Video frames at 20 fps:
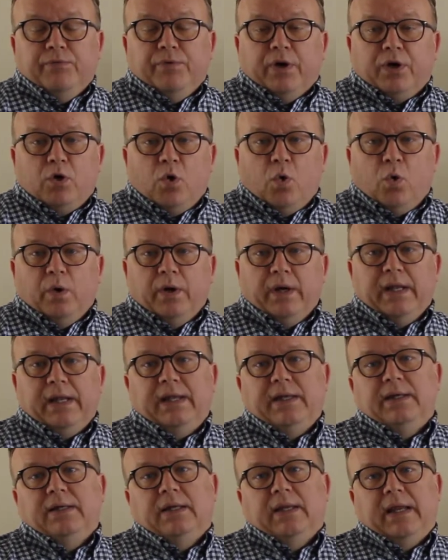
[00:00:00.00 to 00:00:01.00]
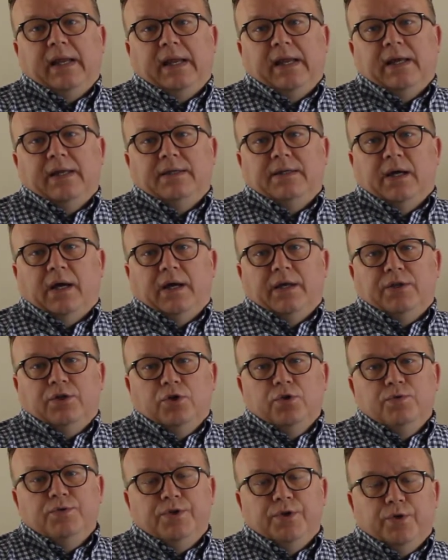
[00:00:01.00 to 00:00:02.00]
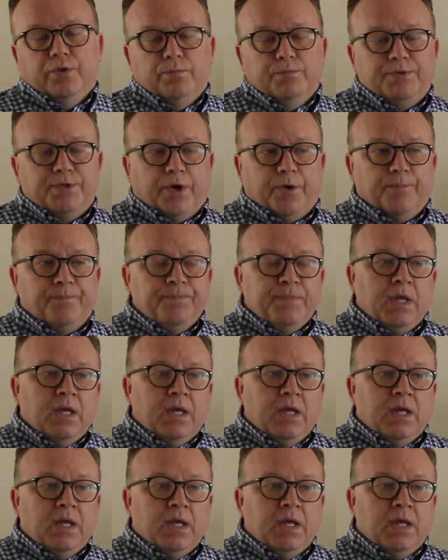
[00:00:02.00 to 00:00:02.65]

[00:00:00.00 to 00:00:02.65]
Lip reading: recording and YouTube. So